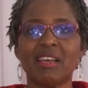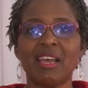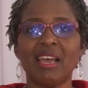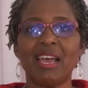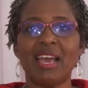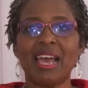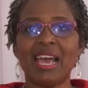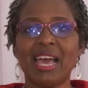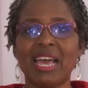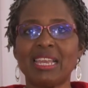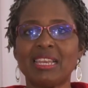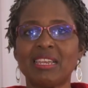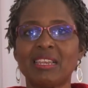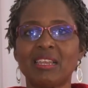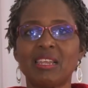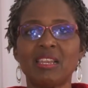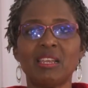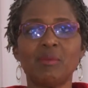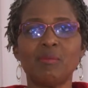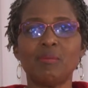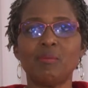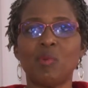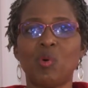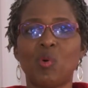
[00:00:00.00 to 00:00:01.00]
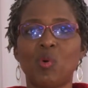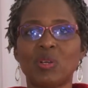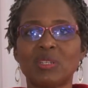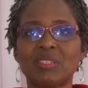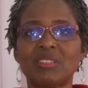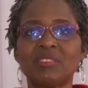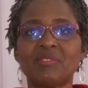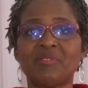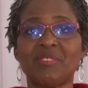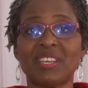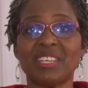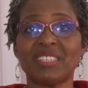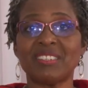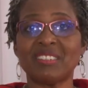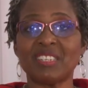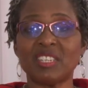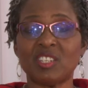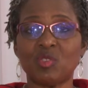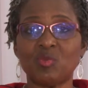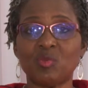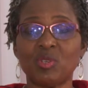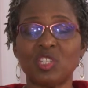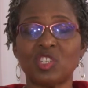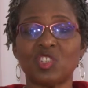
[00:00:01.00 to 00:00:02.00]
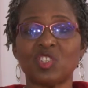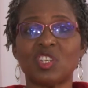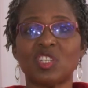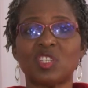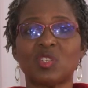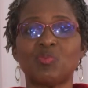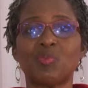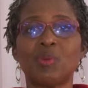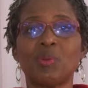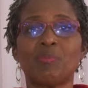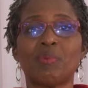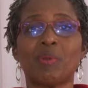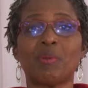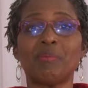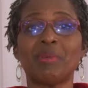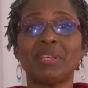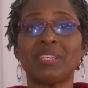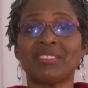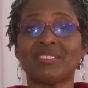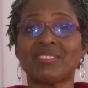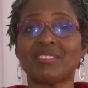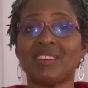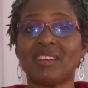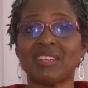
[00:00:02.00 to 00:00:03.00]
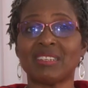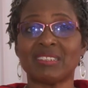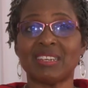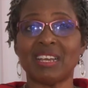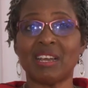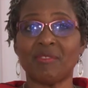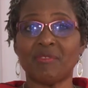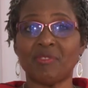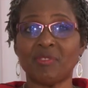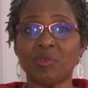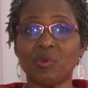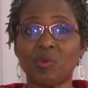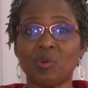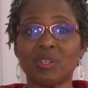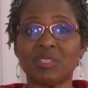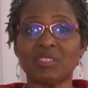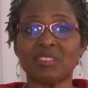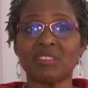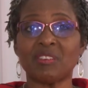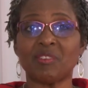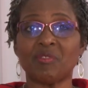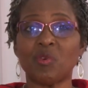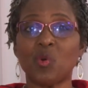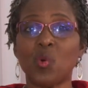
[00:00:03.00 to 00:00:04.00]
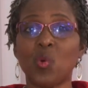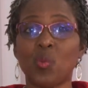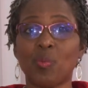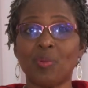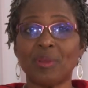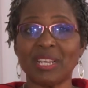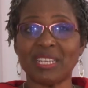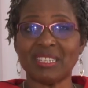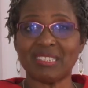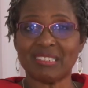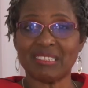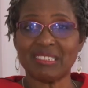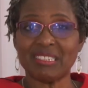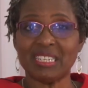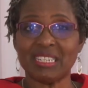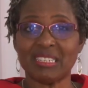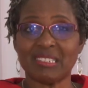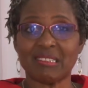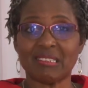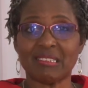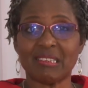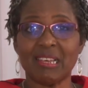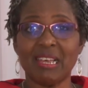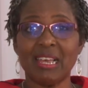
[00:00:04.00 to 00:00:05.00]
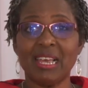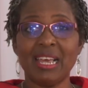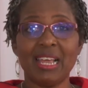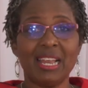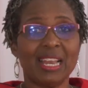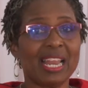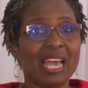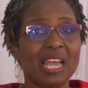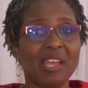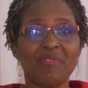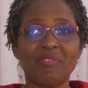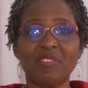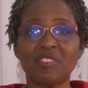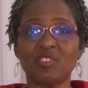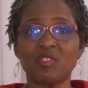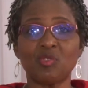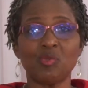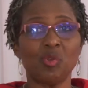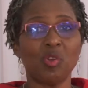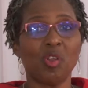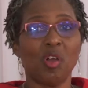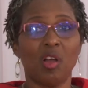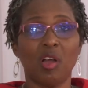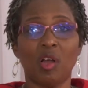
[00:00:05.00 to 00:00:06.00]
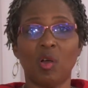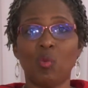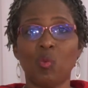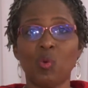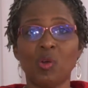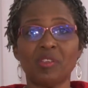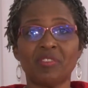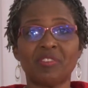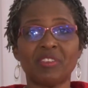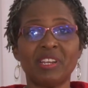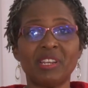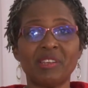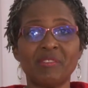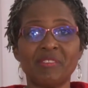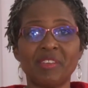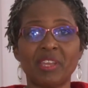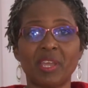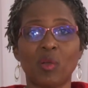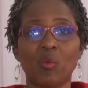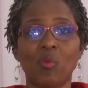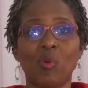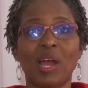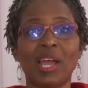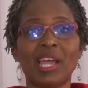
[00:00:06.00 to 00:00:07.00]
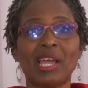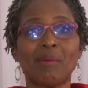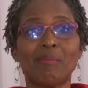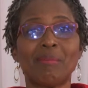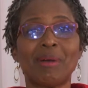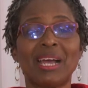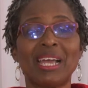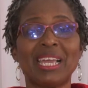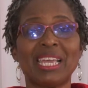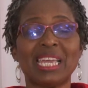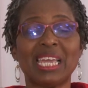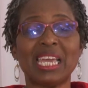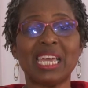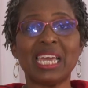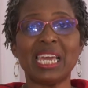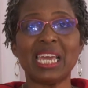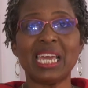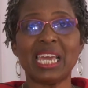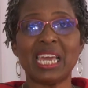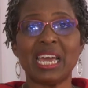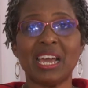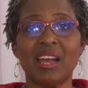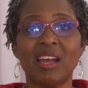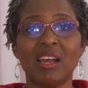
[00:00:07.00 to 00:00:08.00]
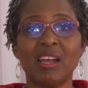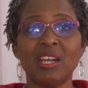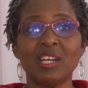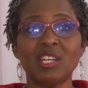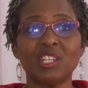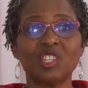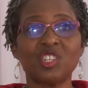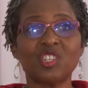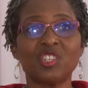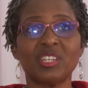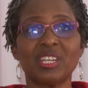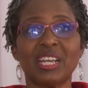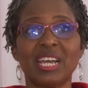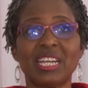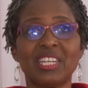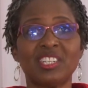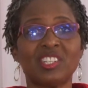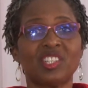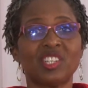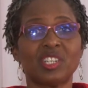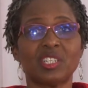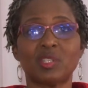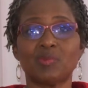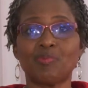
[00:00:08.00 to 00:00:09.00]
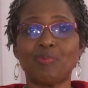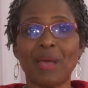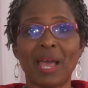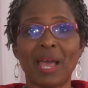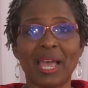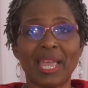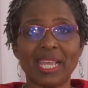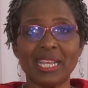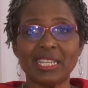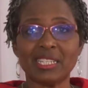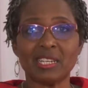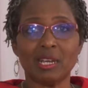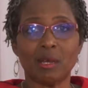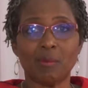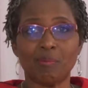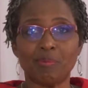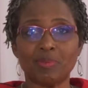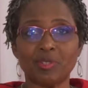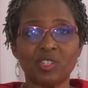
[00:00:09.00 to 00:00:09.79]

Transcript: And in more severe situations, people may start to have thoughts of hopelessness. Life is no longer worth living. Why am I here? Should I just pack it up?